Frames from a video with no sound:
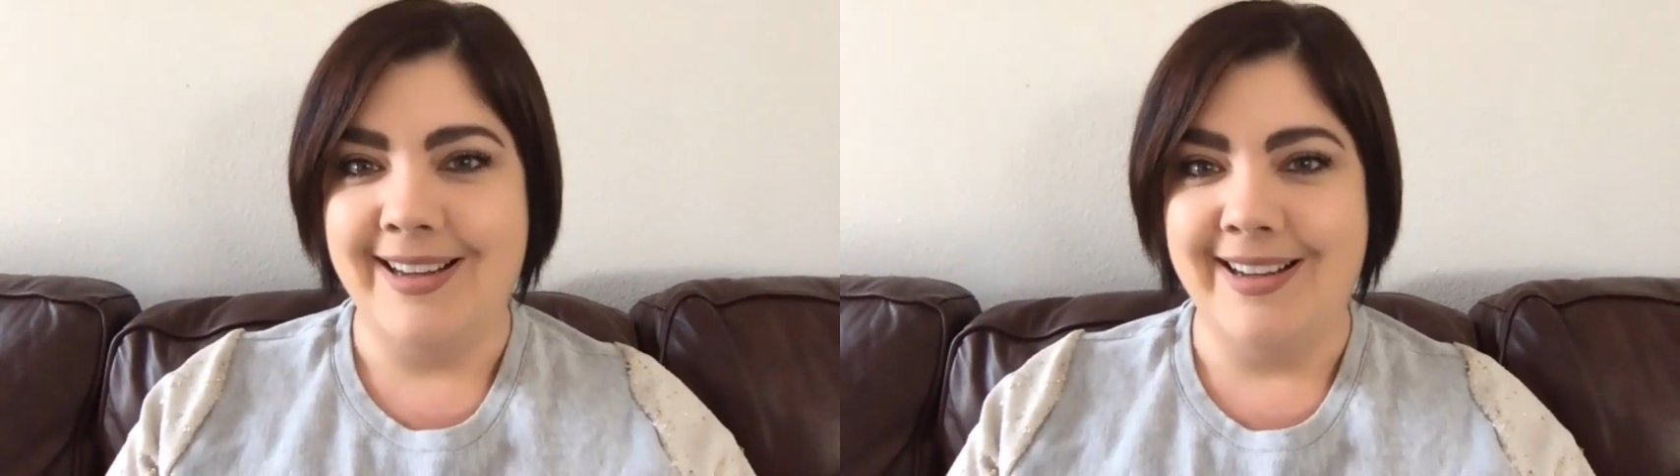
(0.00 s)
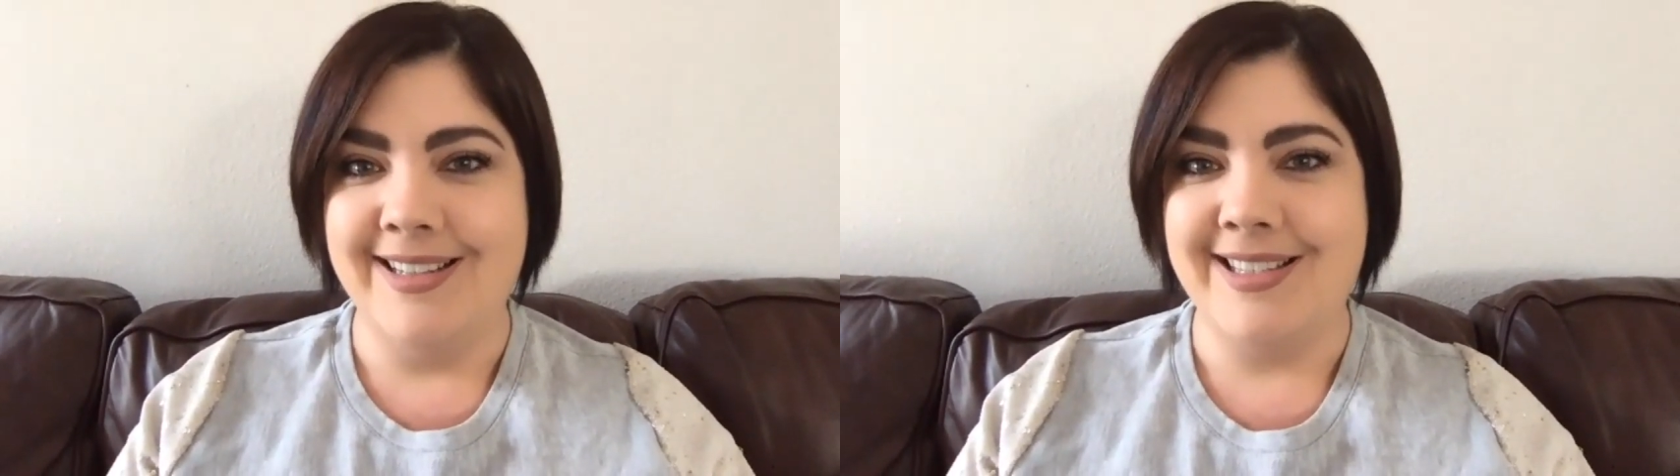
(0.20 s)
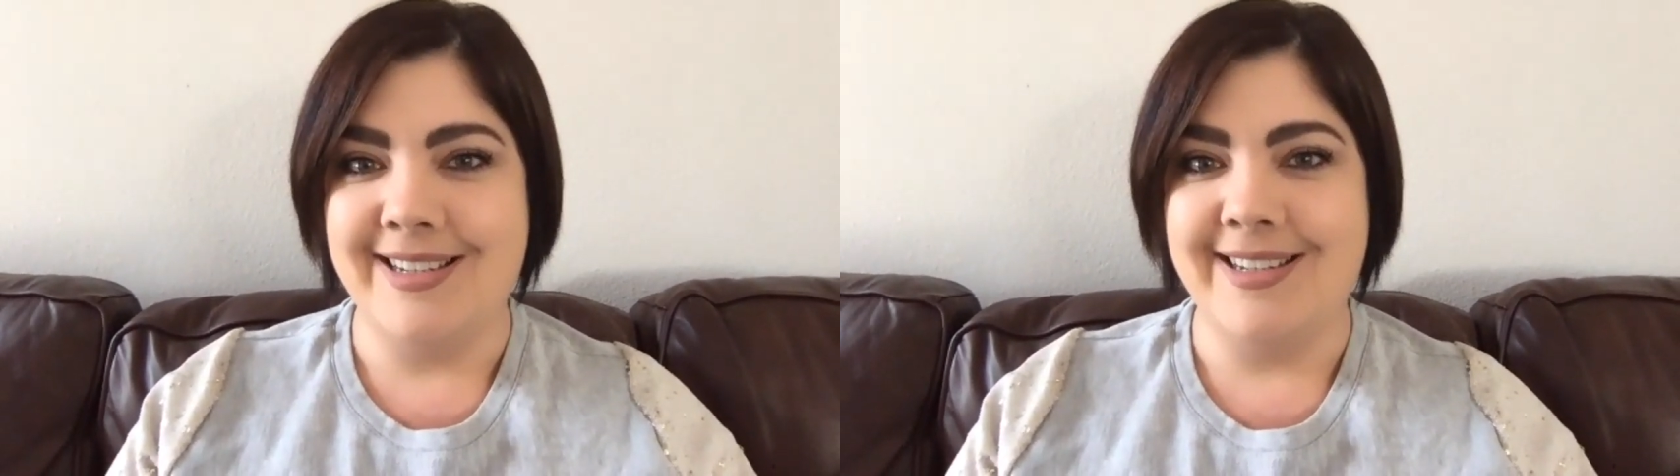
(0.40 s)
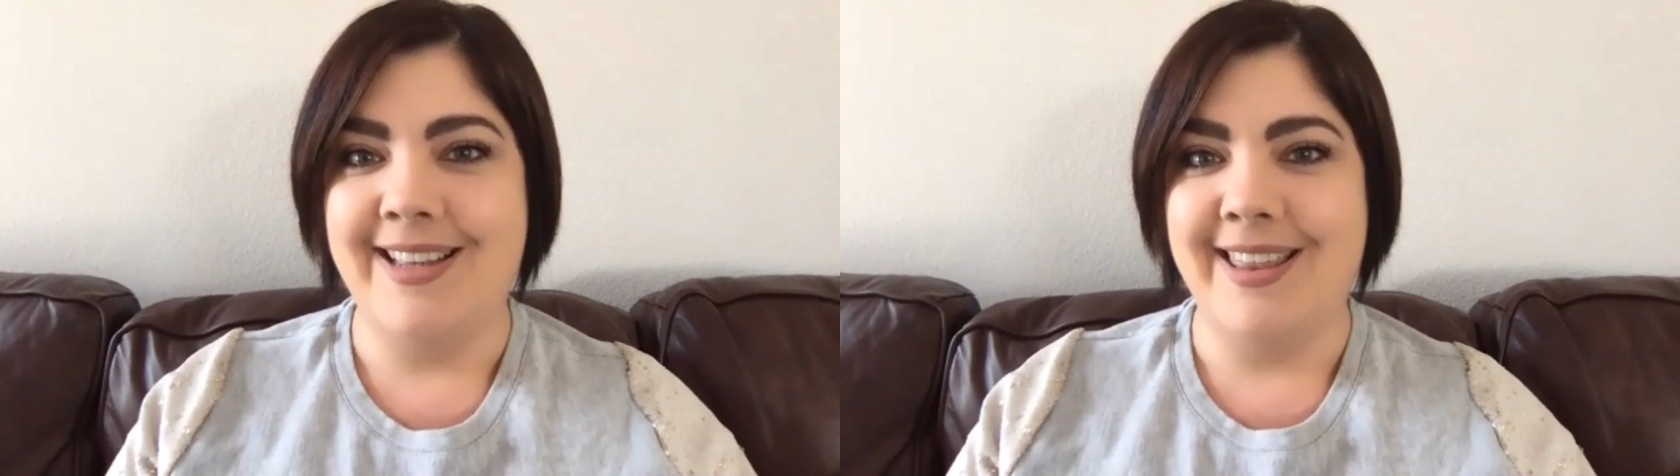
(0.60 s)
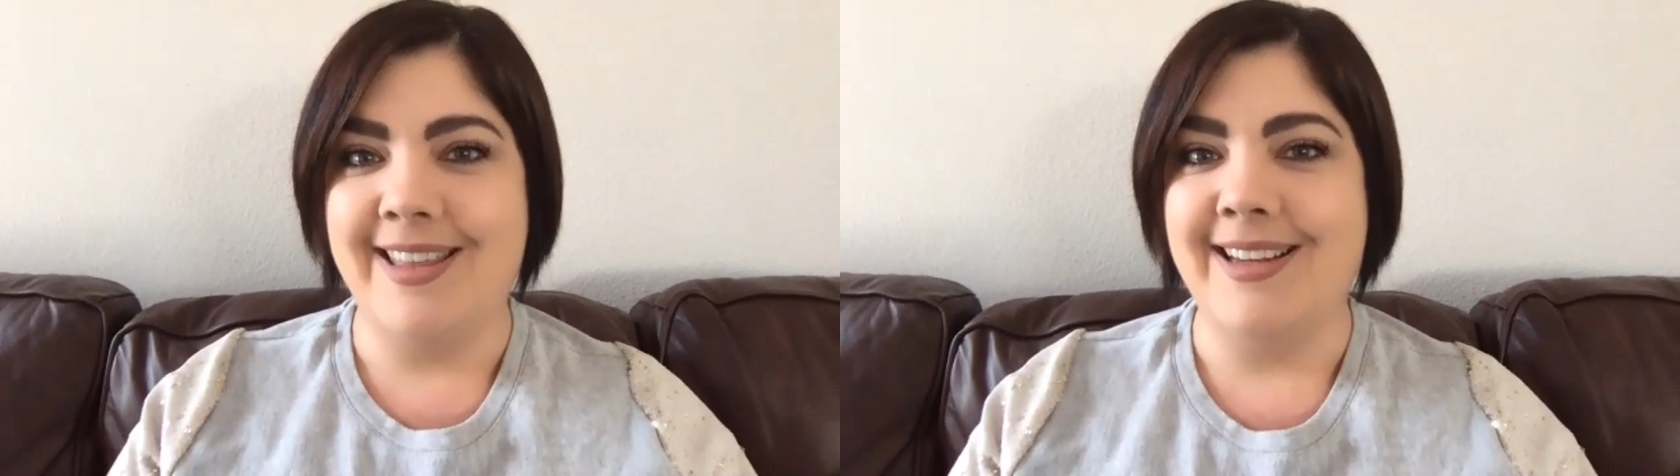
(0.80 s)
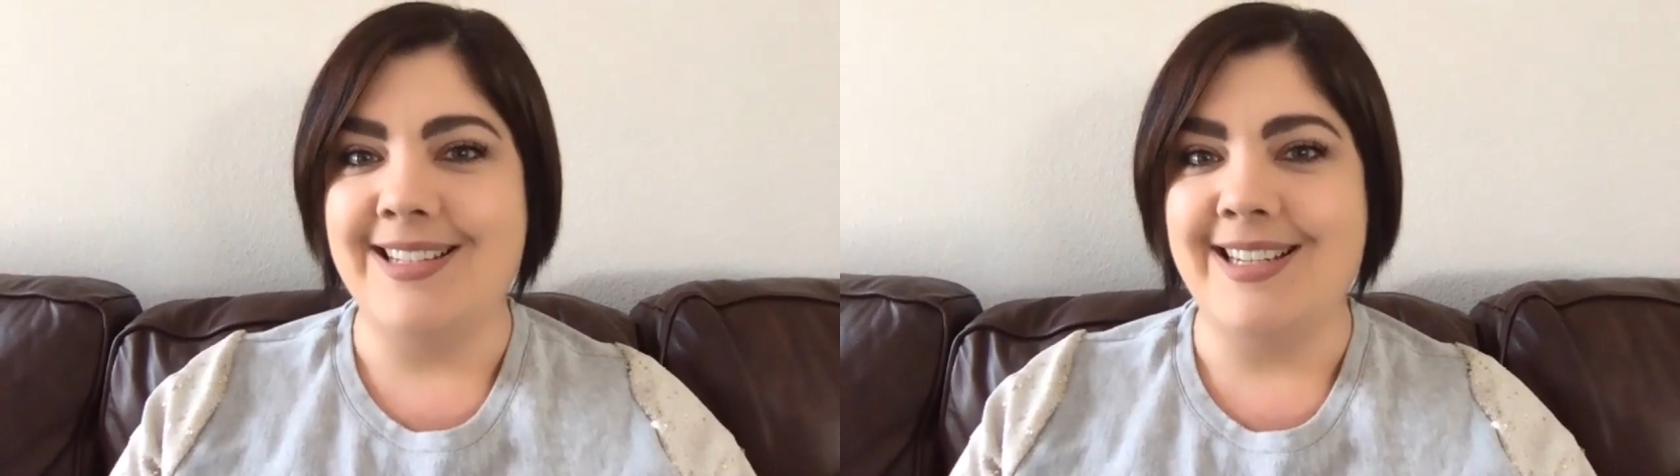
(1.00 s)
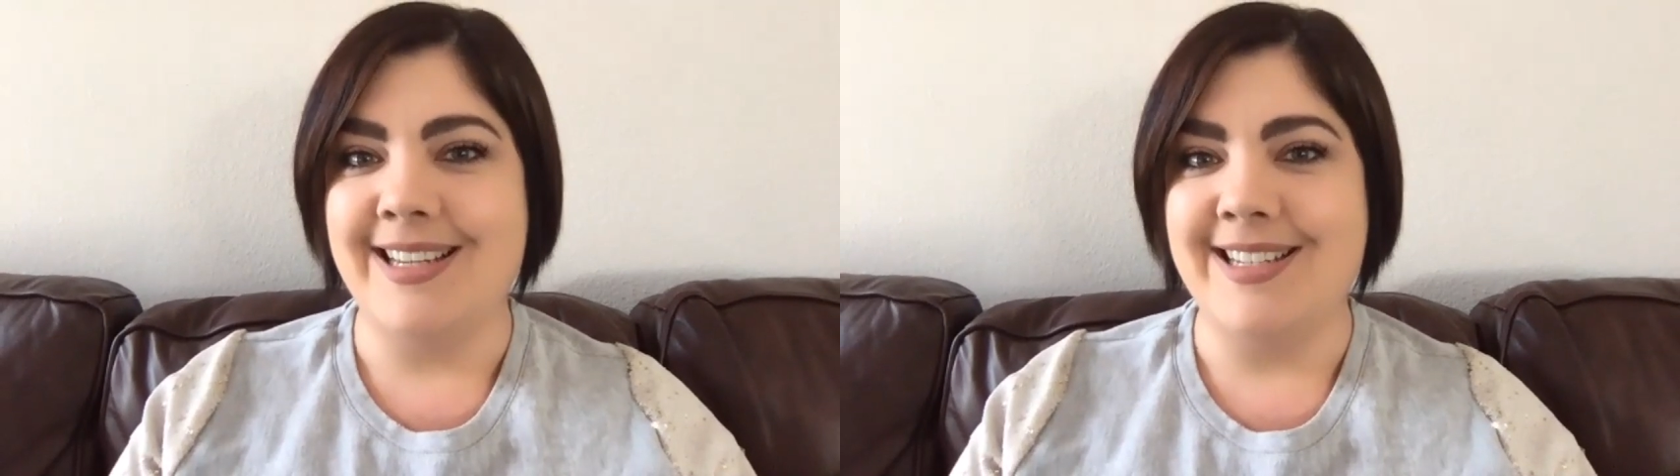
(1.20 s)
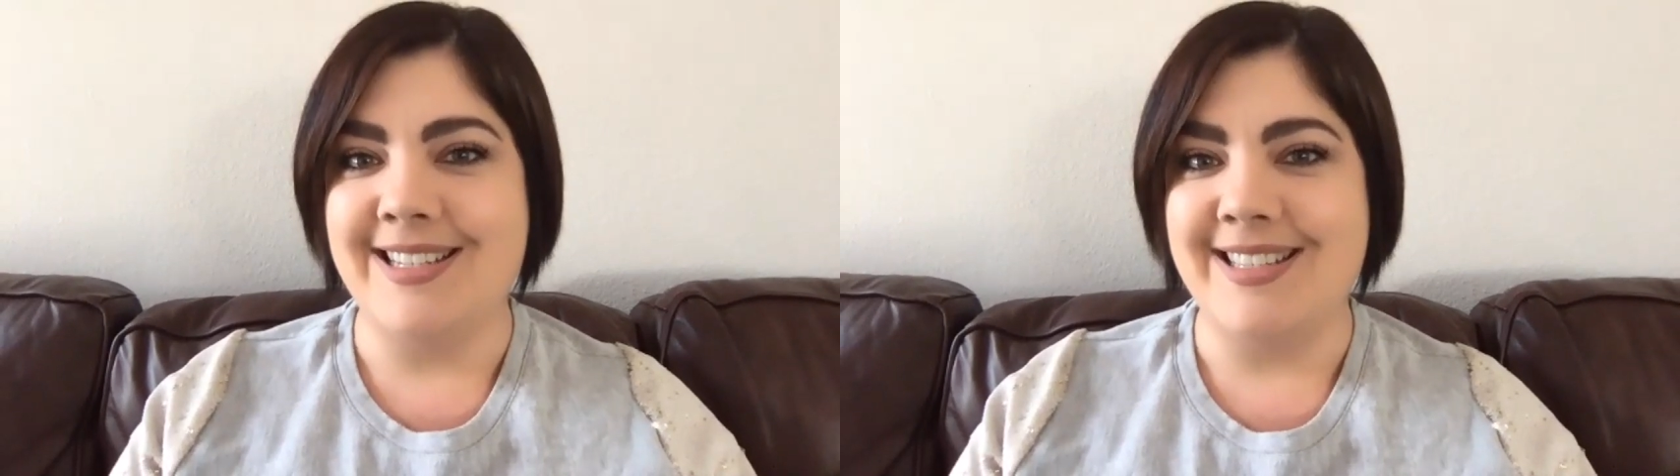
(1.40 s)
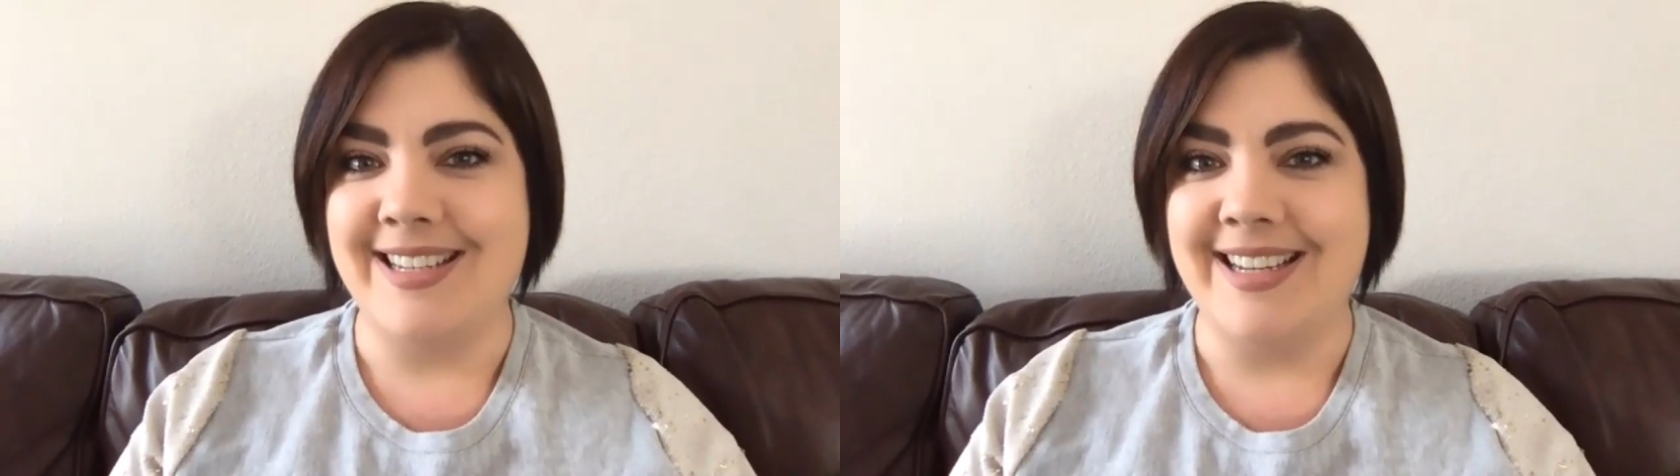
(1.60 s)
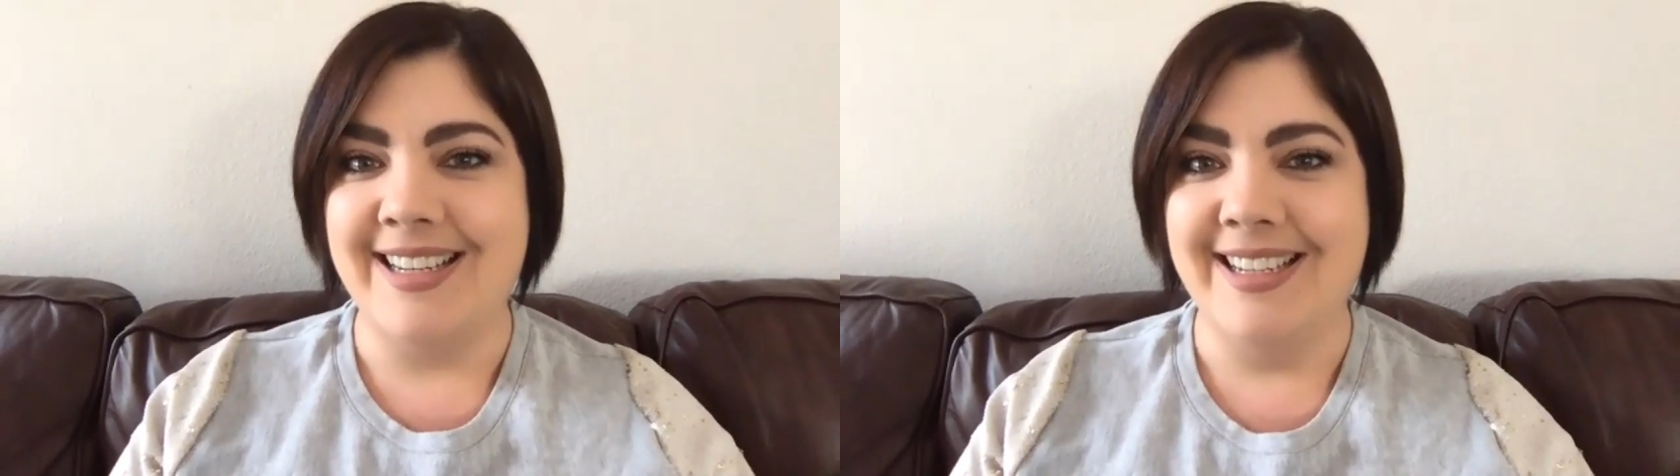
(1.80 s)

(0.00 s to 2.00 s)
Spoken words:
And it's a neat thing to get to see.